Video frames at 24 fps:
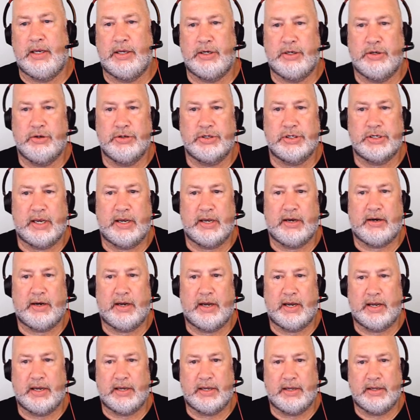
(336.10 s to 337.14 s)

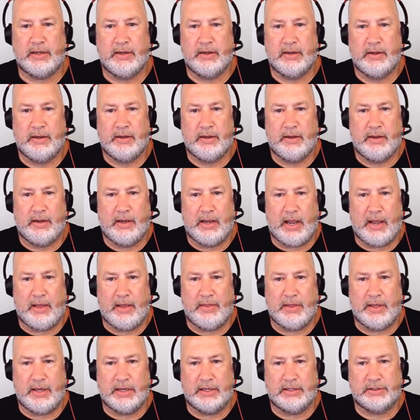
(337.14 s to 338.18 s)
UCLA. And
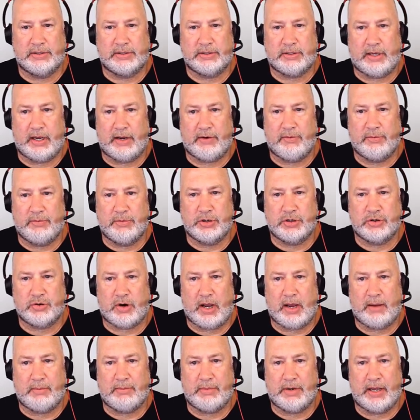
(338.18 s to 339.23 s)
then select from the
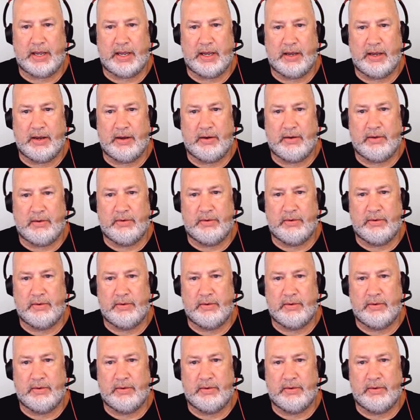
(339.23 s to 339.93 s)
drop down